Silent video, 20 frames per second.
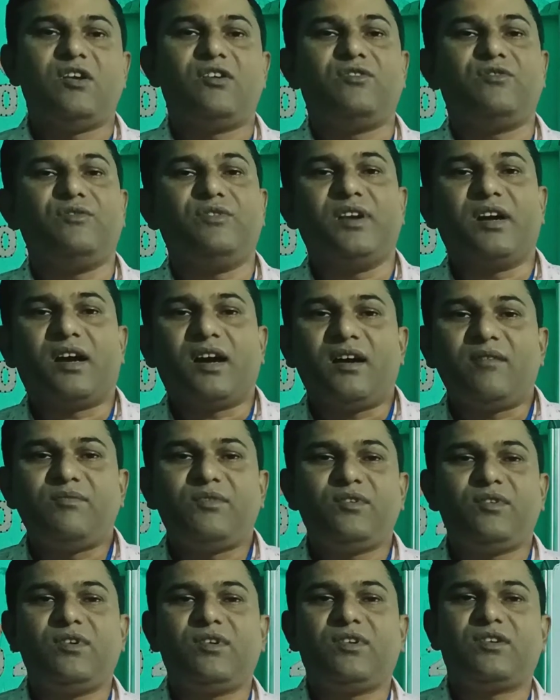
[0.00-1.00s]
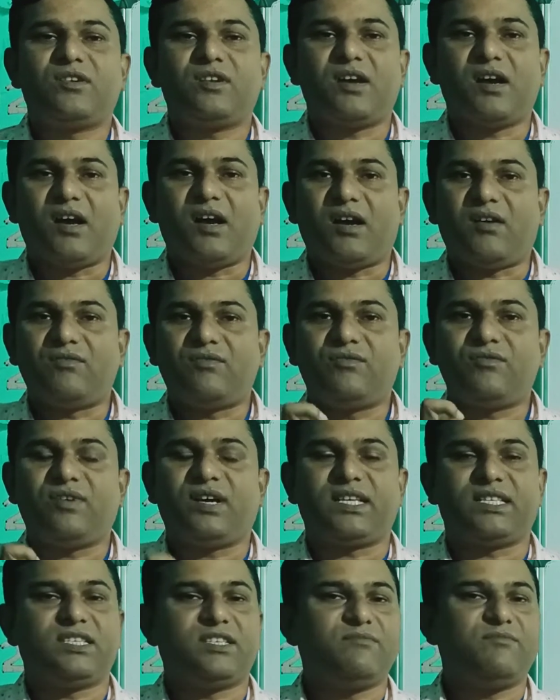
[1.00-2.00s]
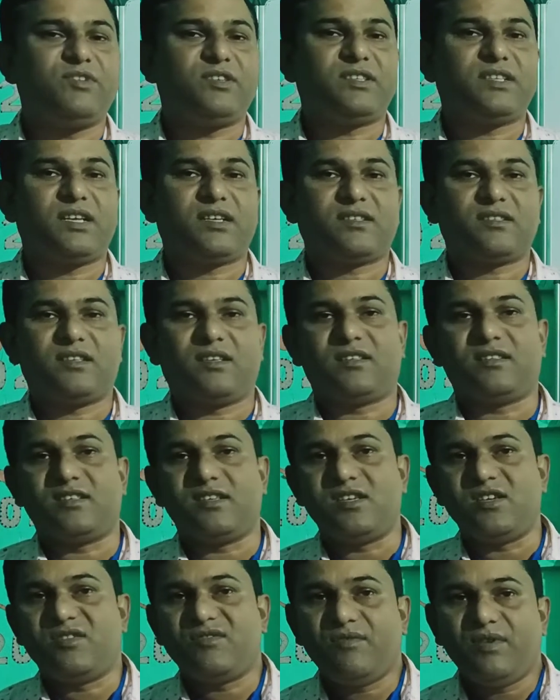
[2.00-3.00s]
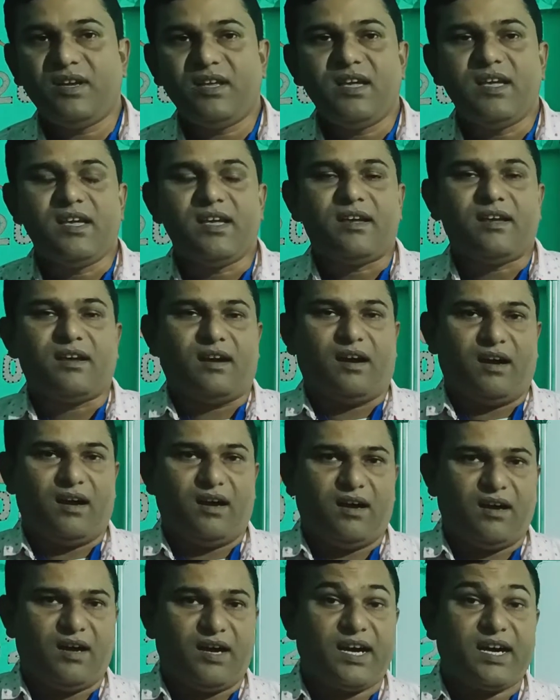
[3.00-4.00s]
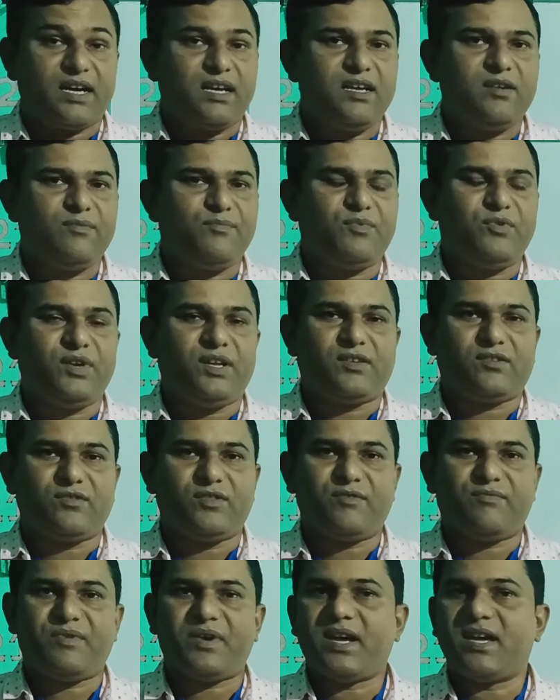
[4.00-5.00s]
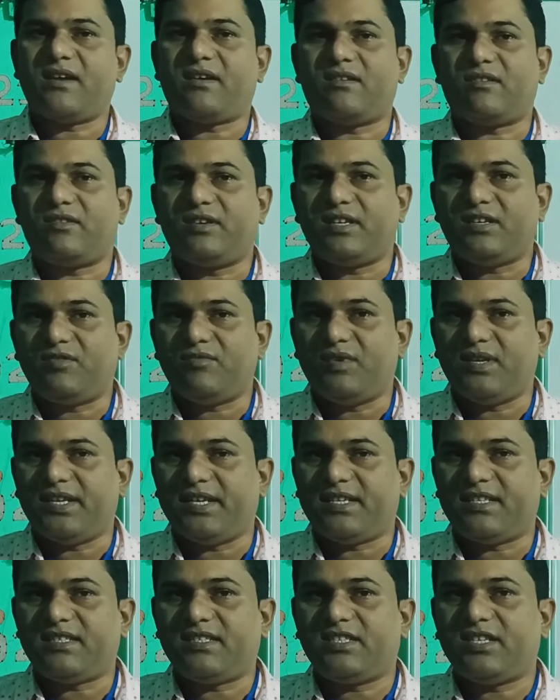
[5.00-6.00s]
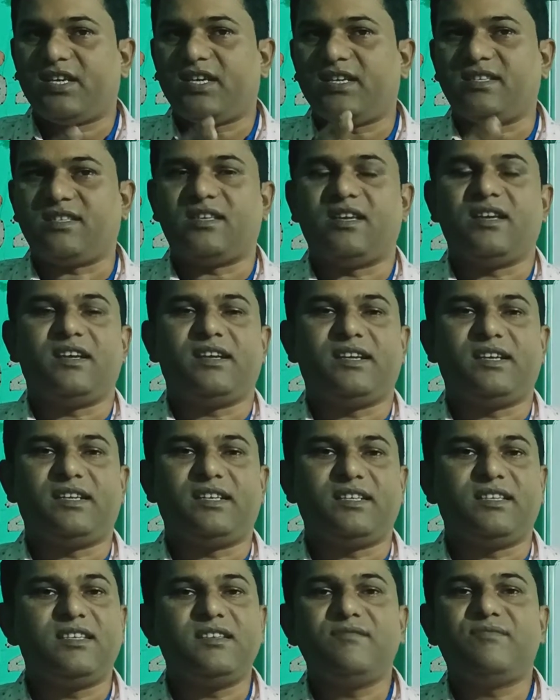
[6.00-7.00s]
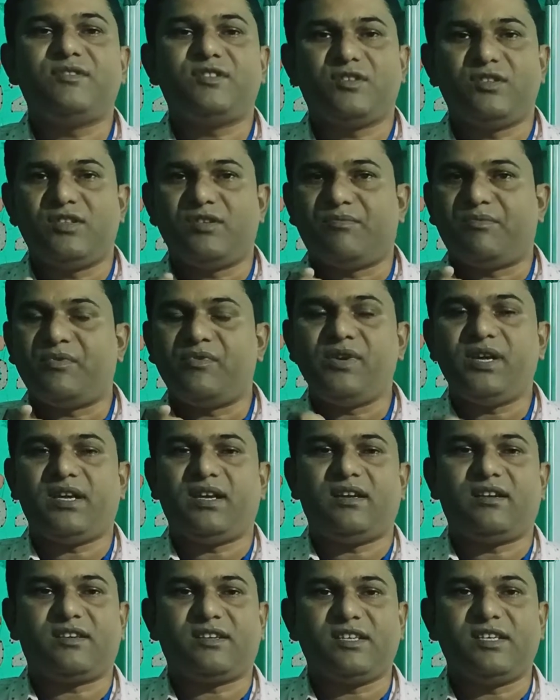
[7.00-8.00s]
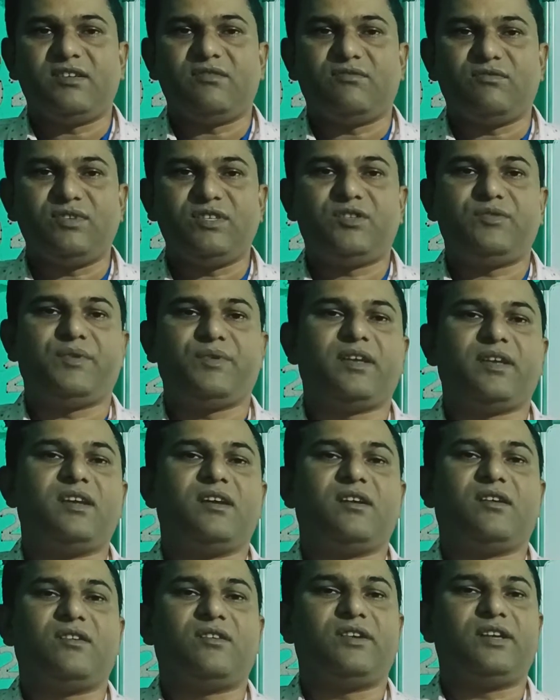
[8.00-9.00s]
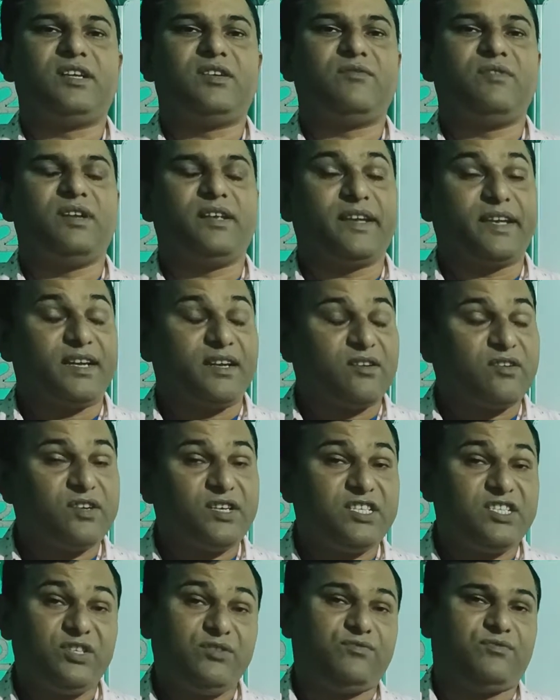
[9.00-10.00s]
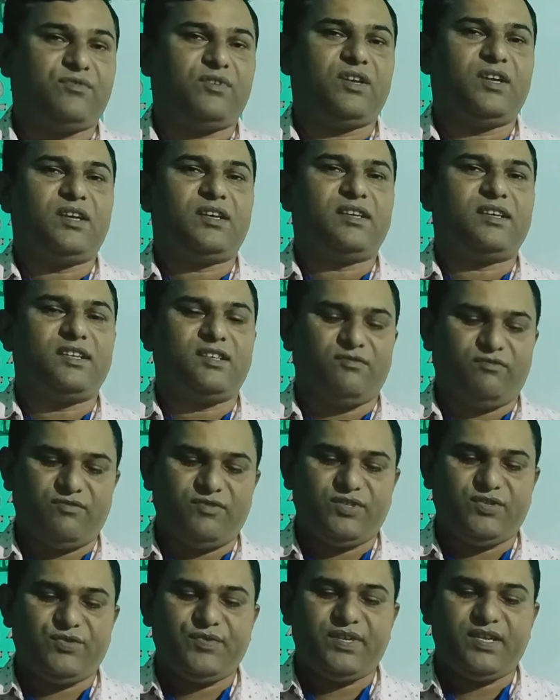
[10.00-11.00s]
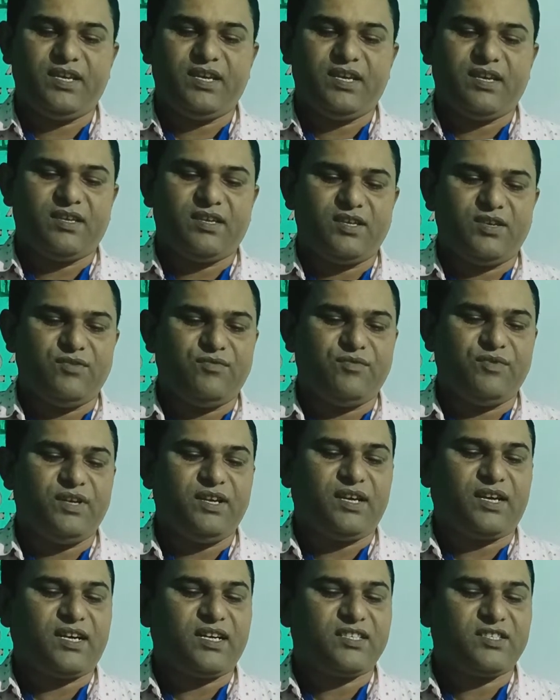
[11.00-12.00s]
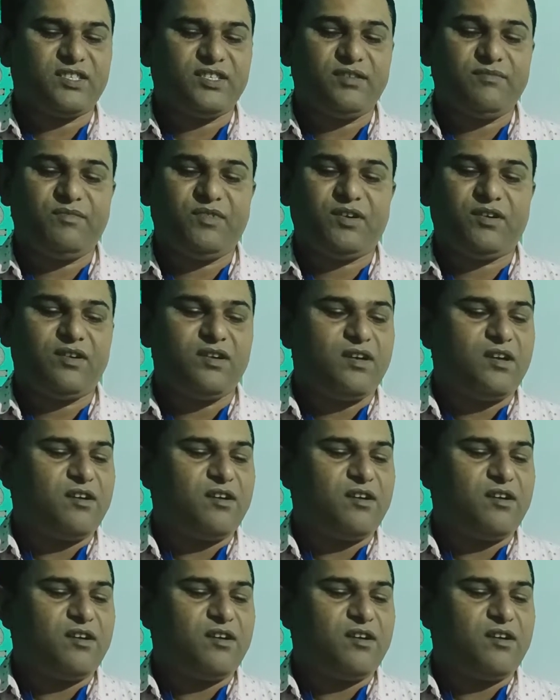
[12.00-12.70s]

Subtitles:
we have to learn how to achieve the success. It will add fuel to the fire, or it will energize. It gives the fuel in which way, or it will encourage you in which way you will achieve the